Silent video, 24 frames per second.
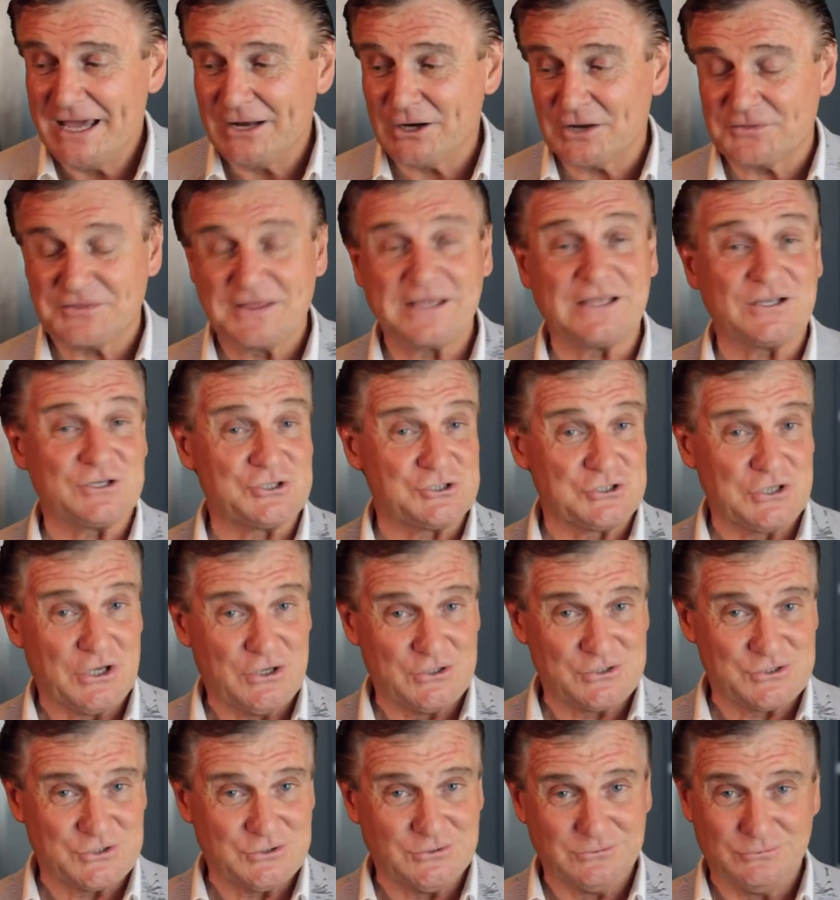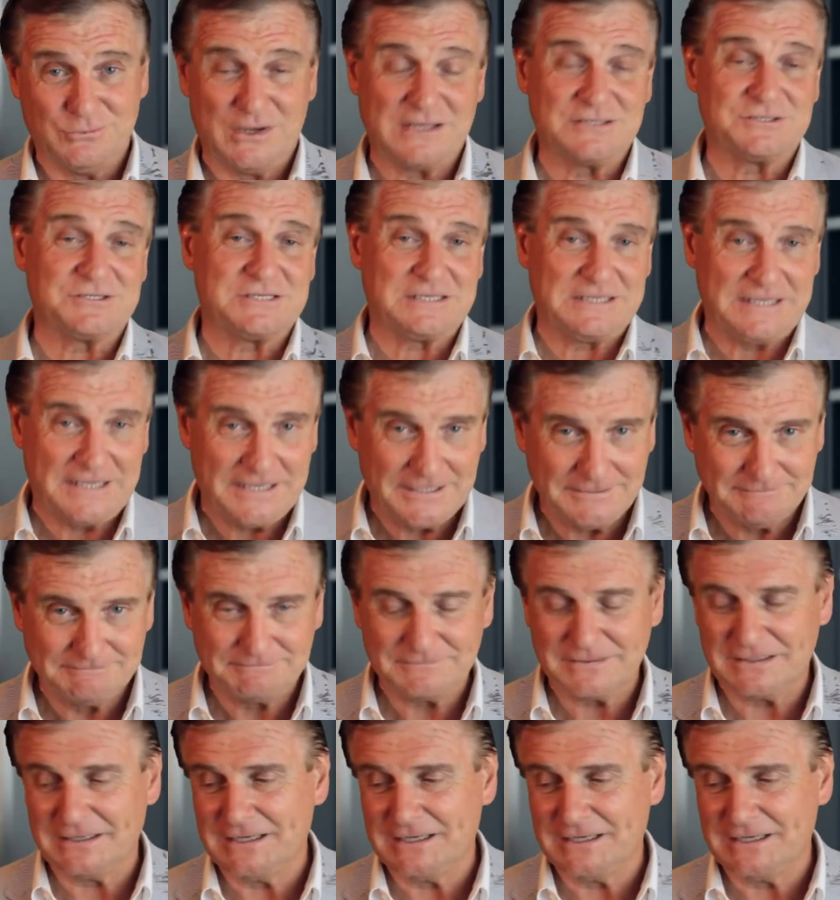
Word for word: And I think it shows you, once again,